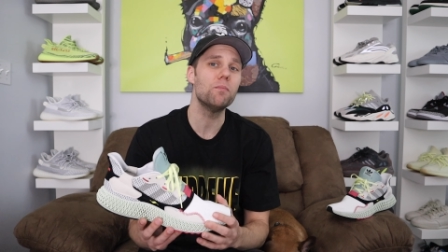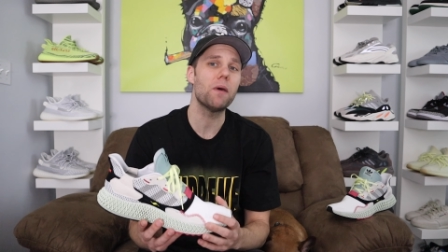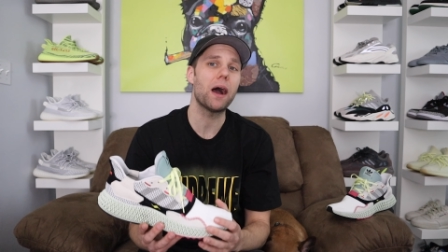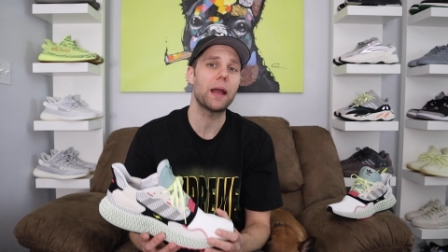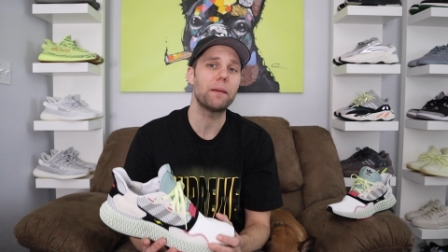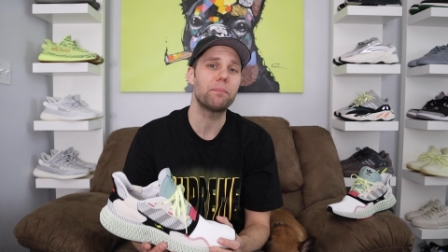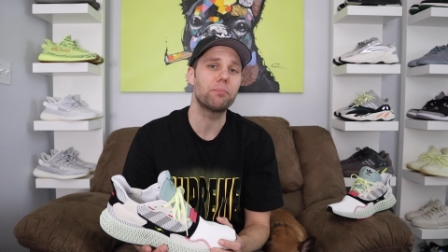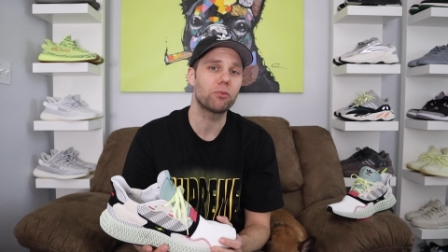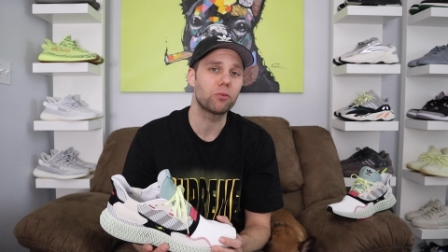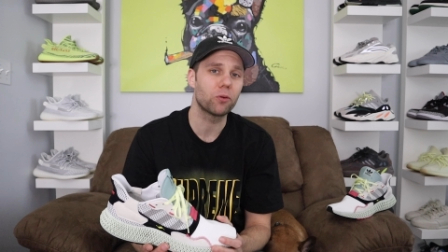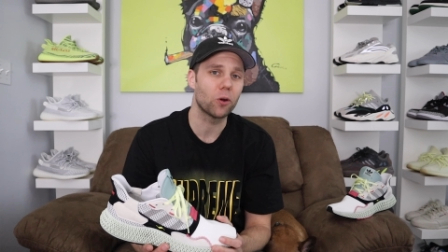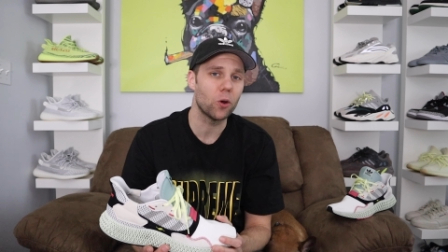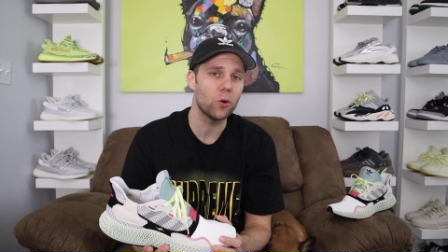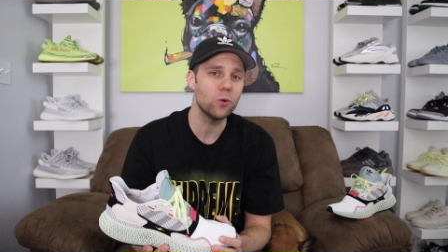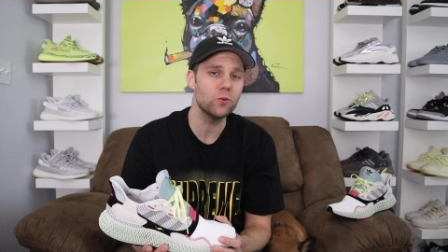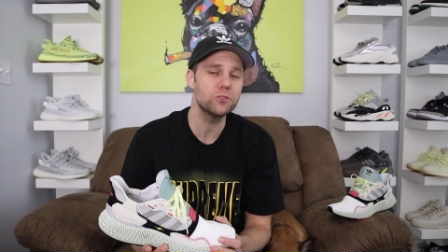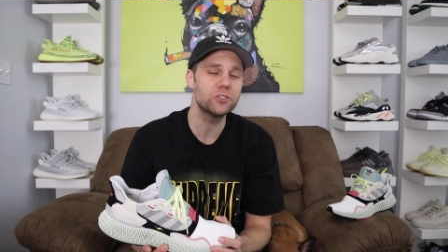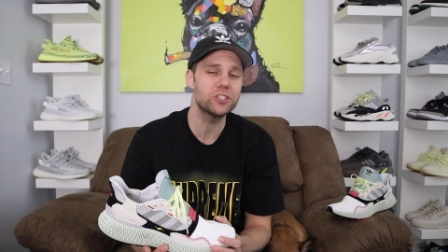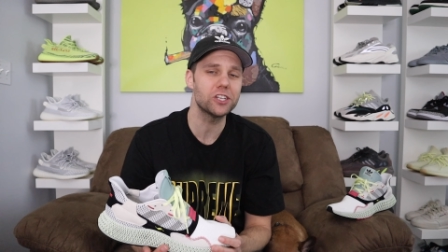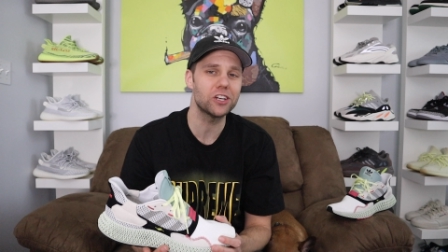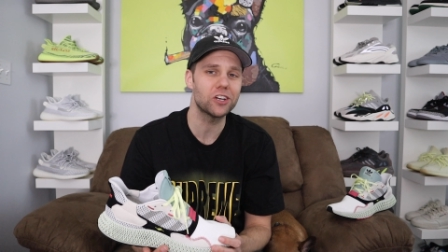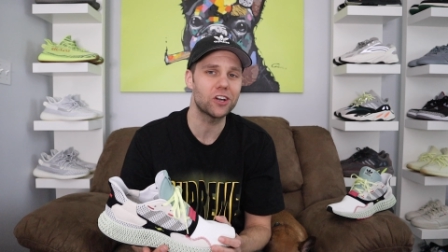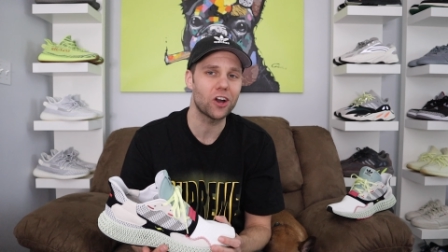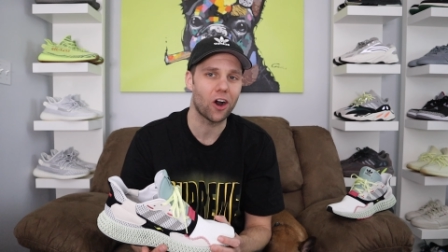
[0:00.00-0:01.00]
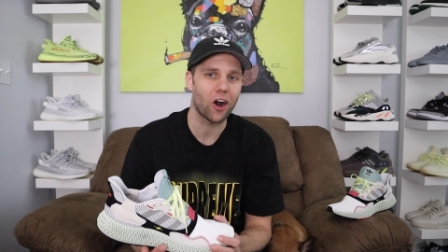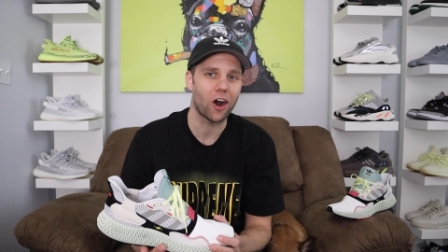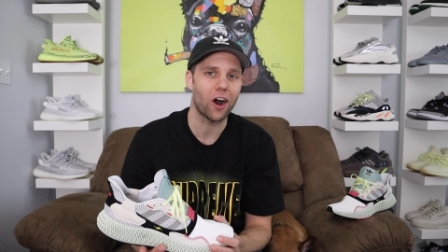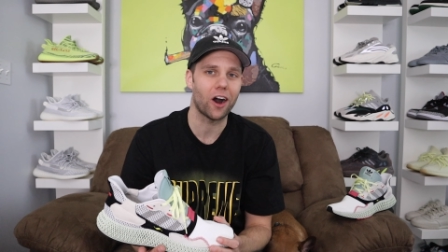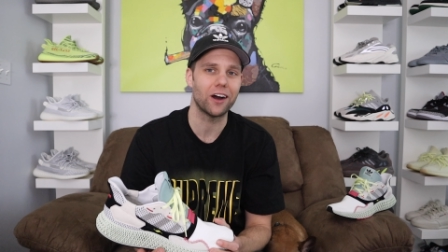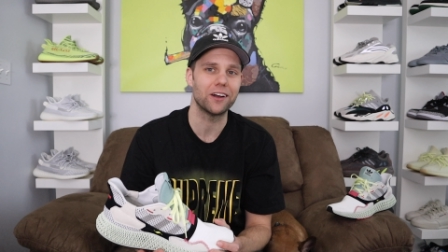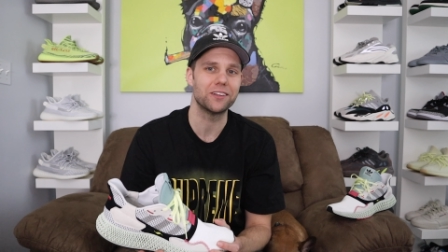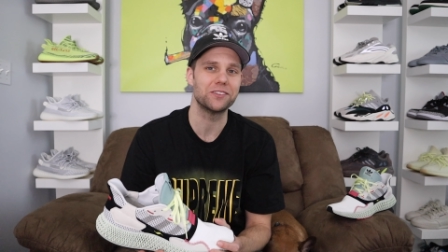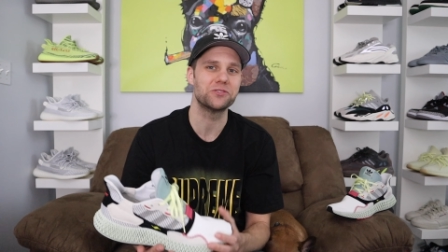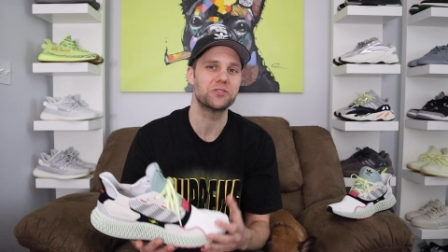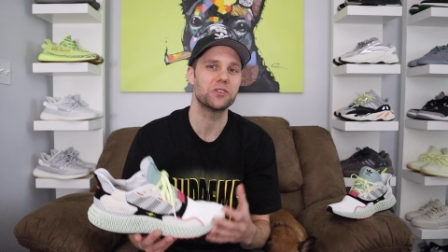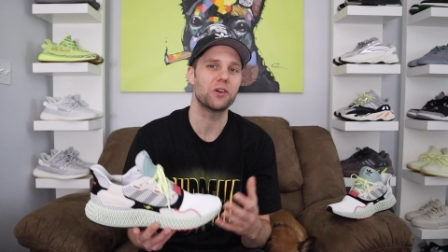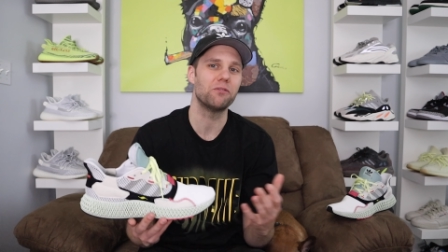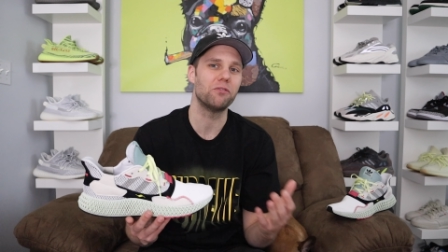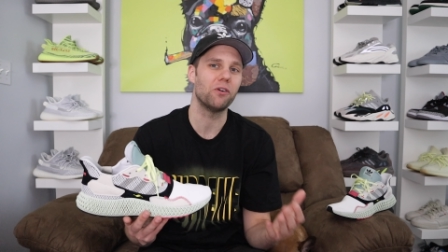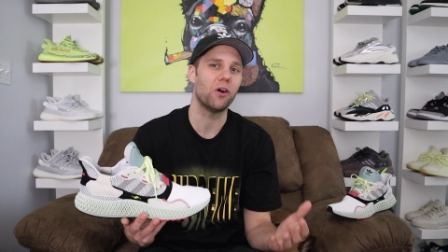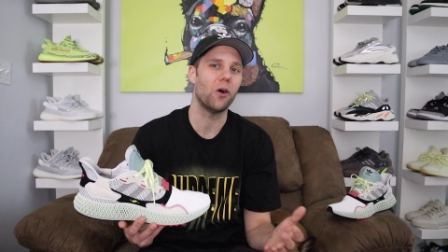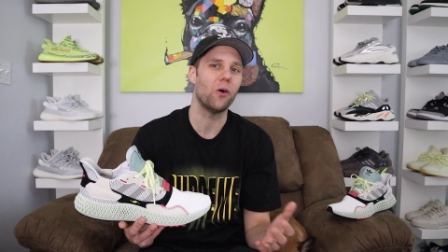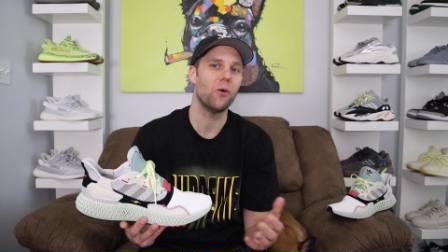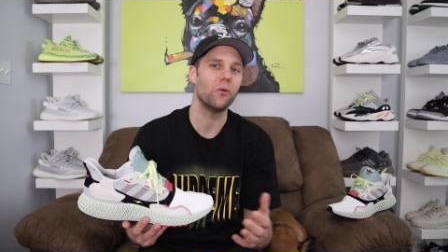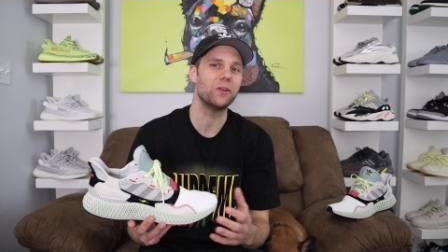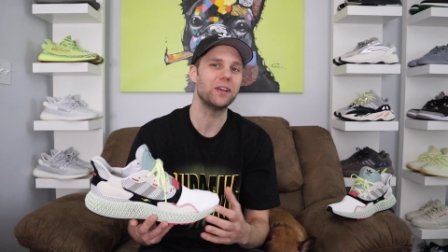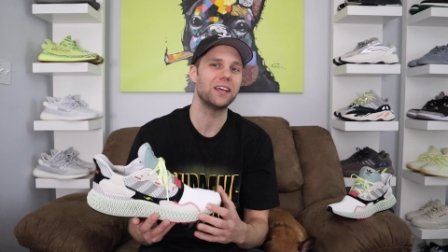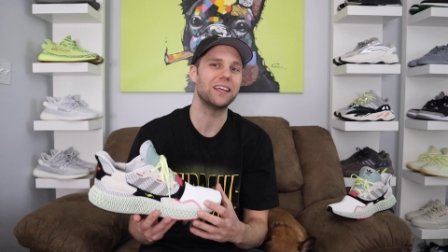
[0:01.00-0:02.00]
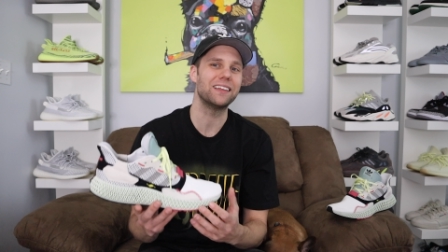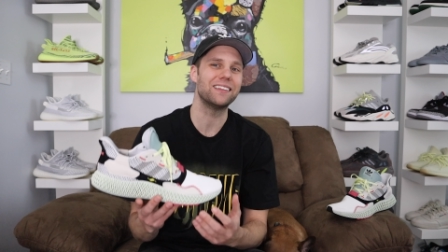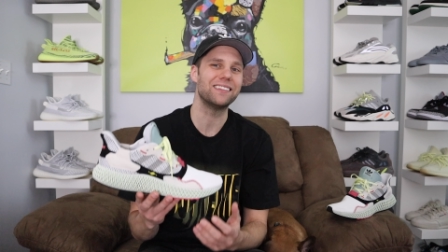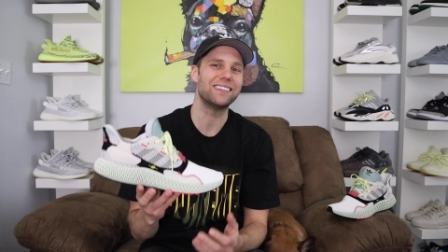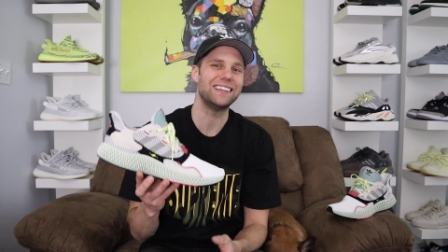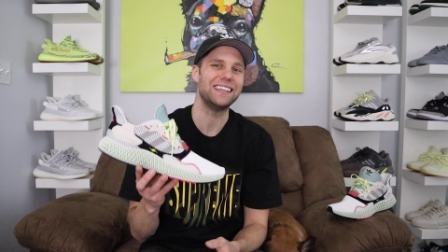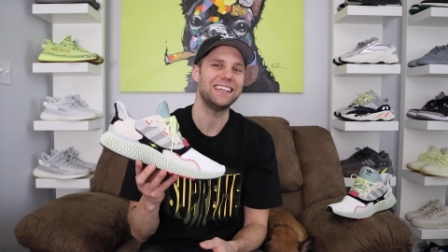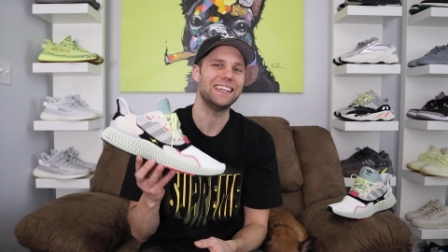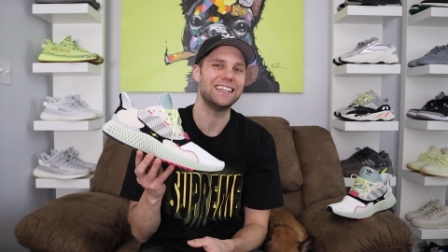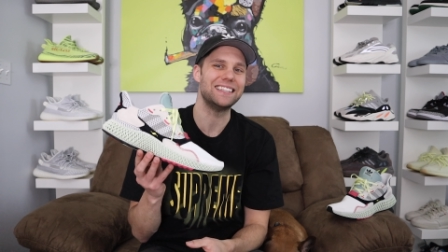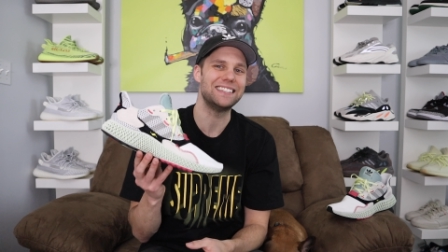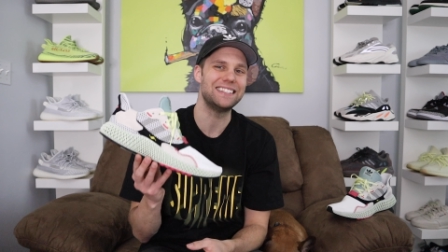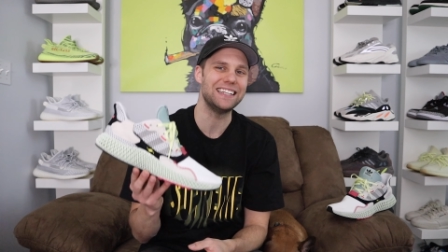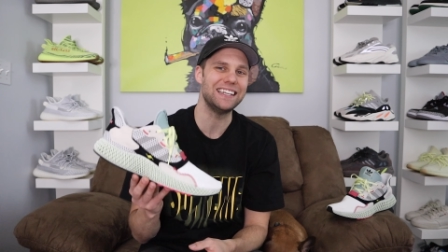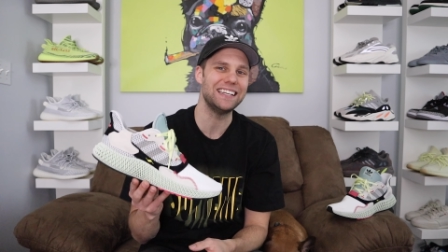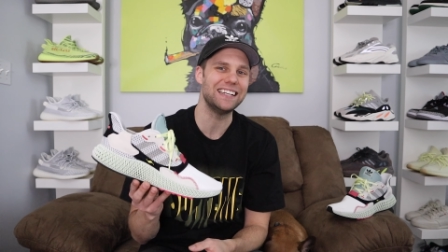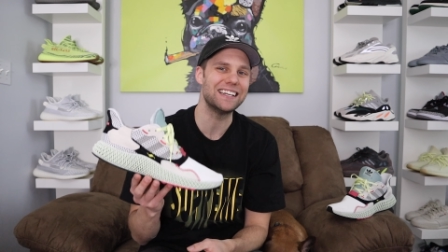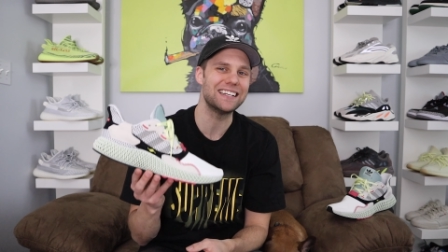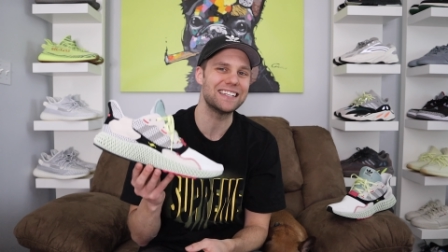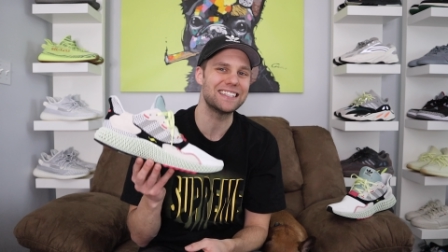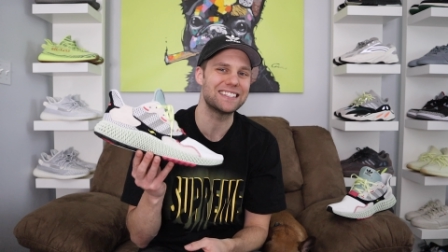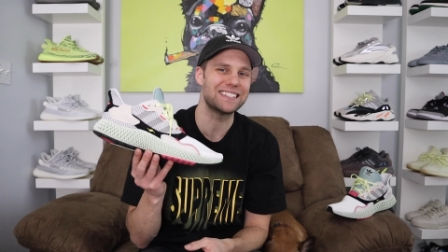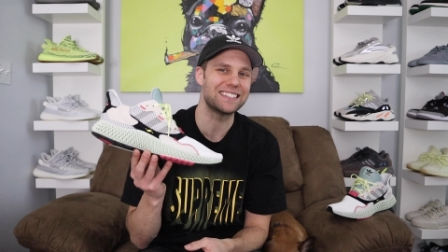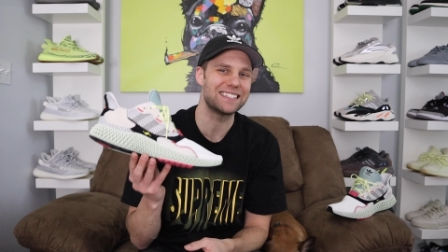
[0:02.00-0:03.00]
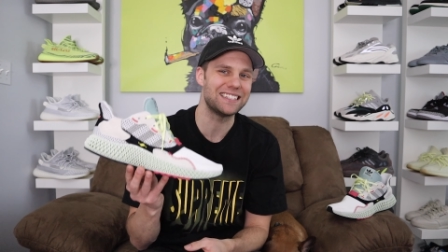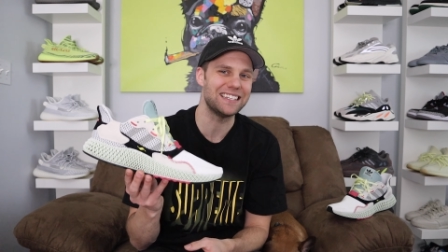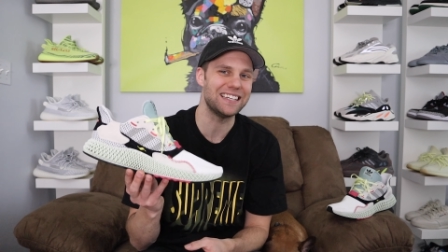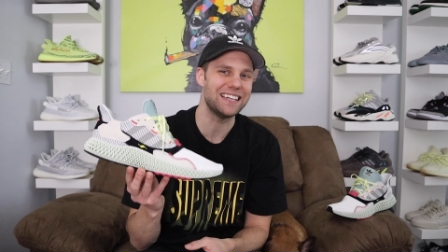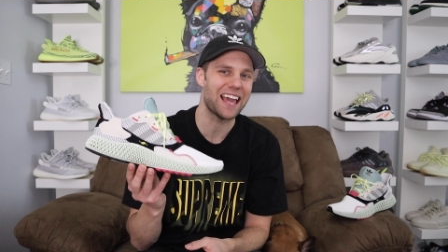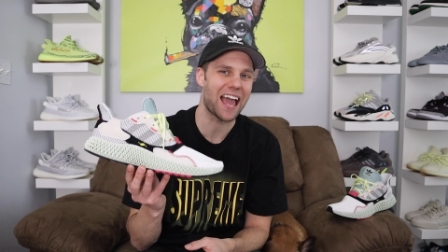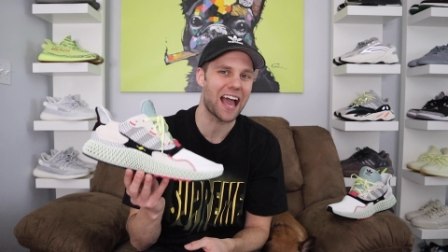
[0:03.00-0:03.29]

my pros and cons of owning the Adidas